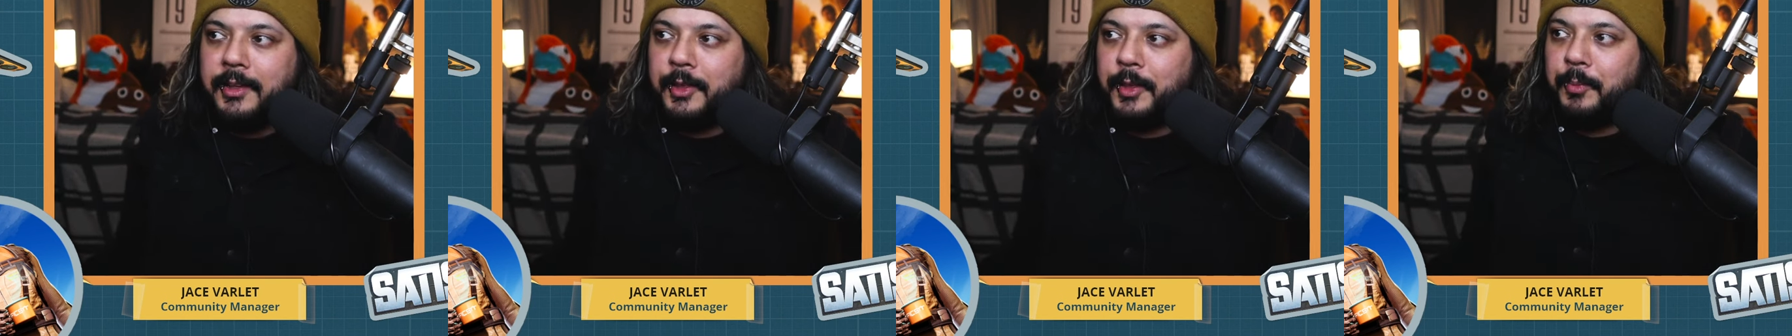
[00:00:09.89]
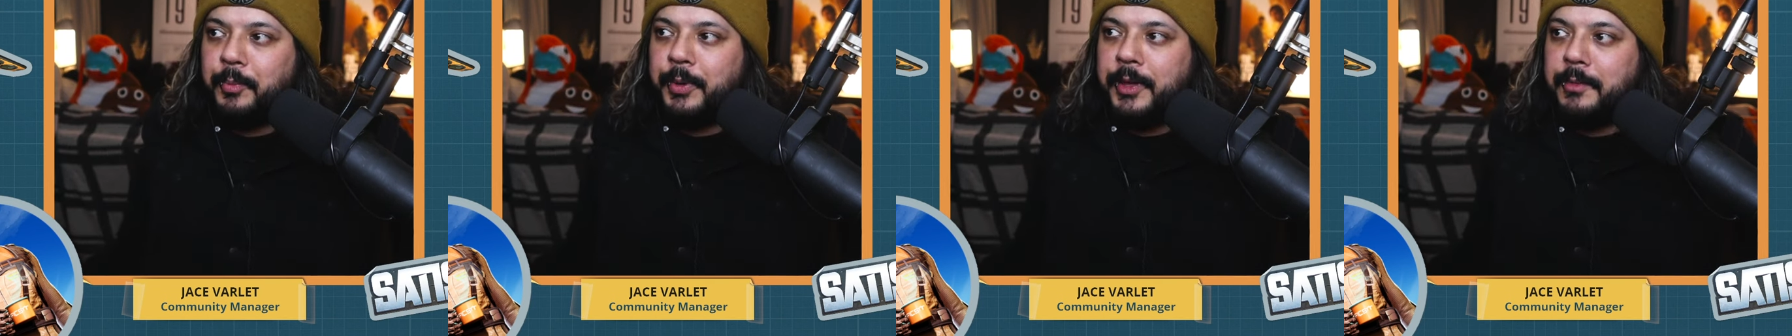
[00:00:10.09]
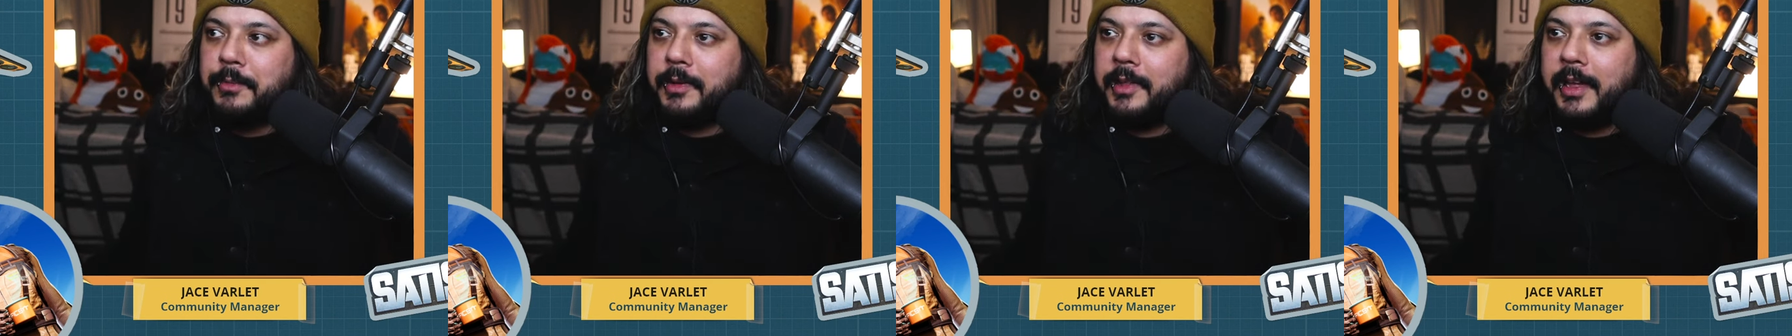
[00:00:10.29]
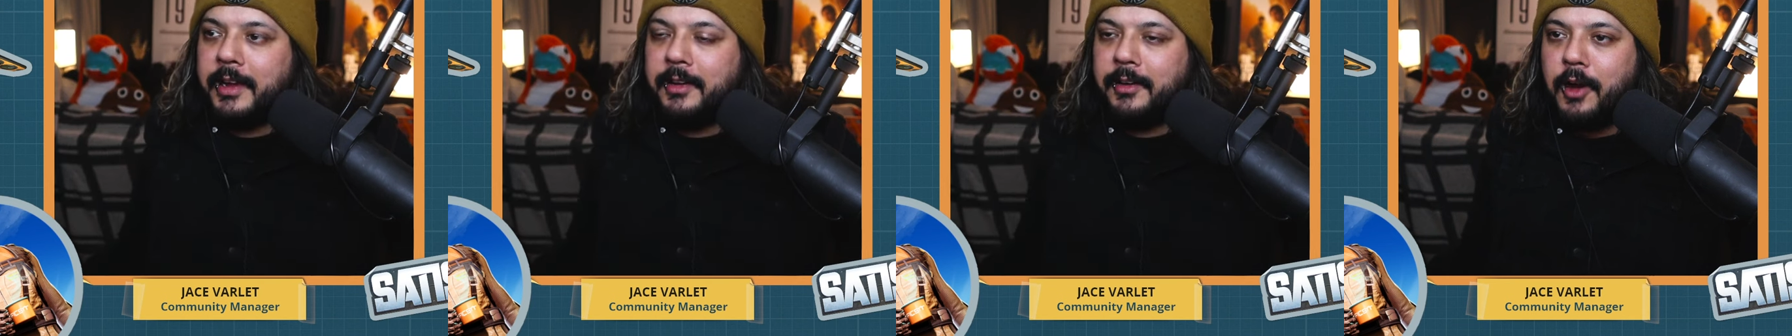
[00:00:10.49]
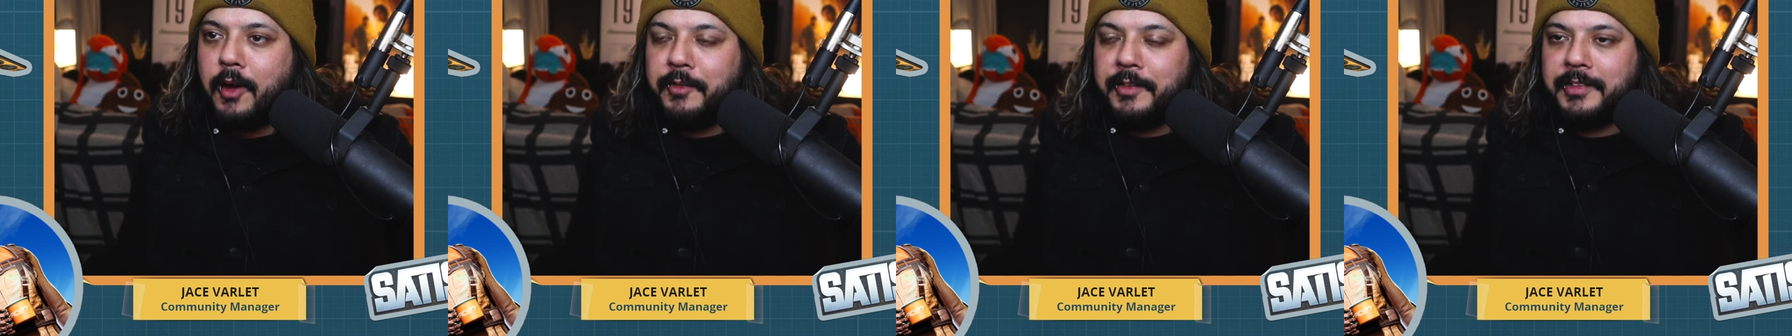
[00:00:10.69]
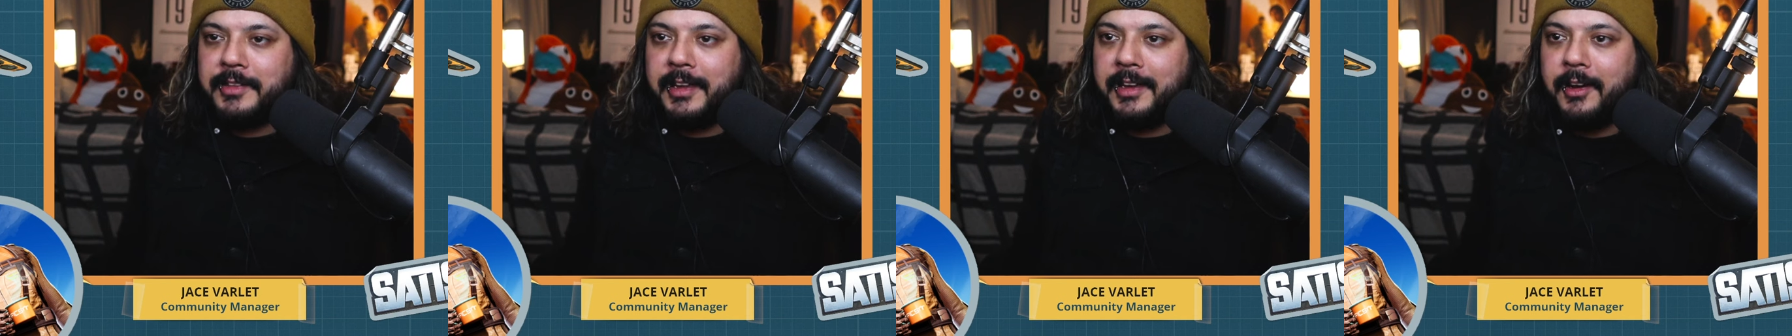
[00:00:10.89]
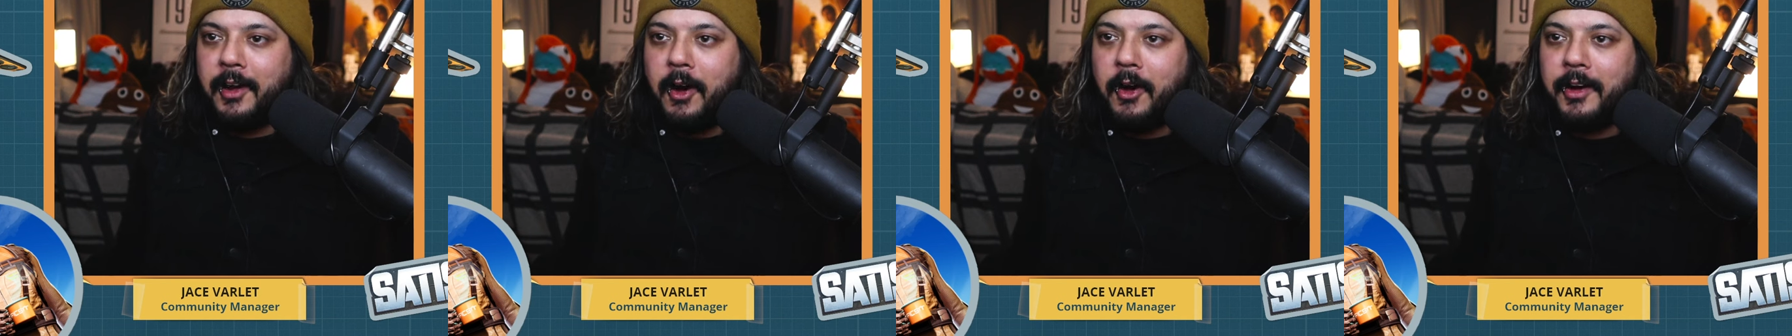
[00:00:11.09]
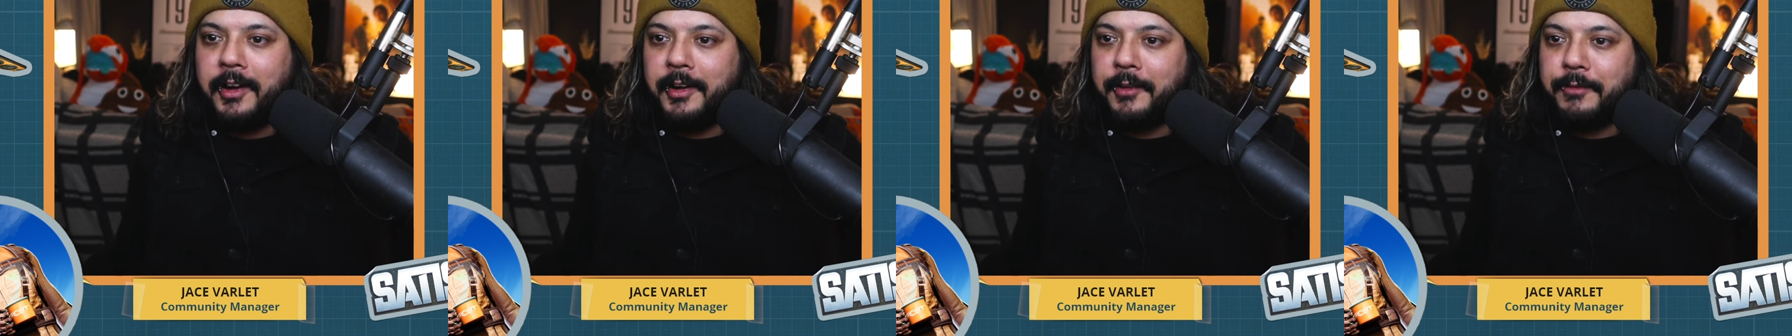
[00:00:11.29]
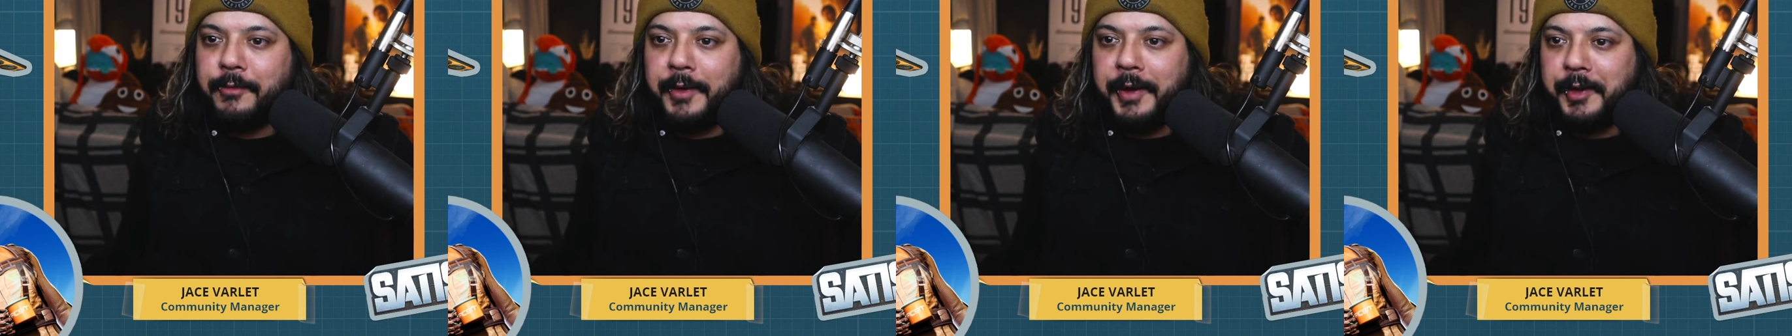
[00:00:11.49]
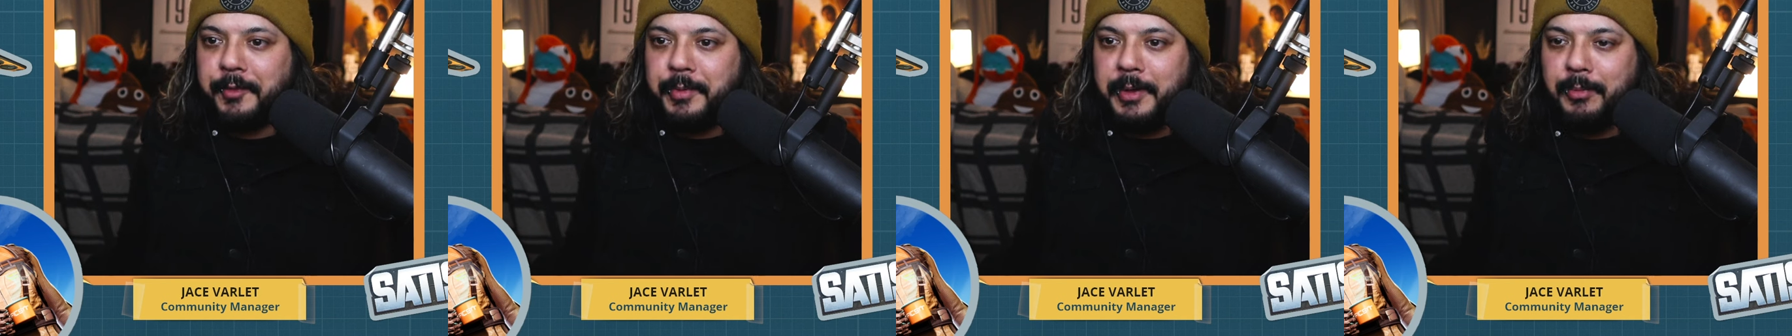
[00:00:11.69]
the people at Coffee Stain aren't
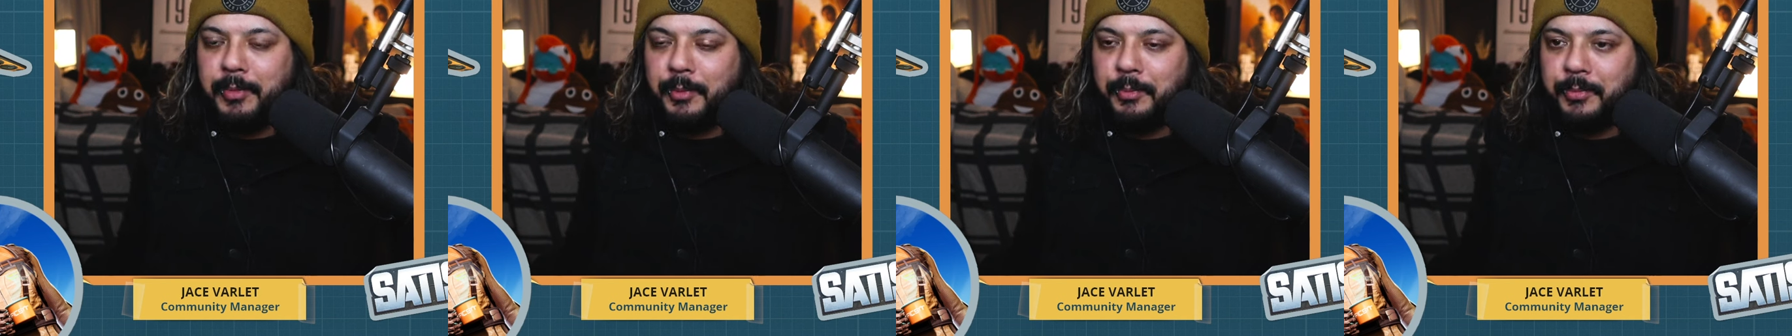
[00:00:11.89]
afraid of people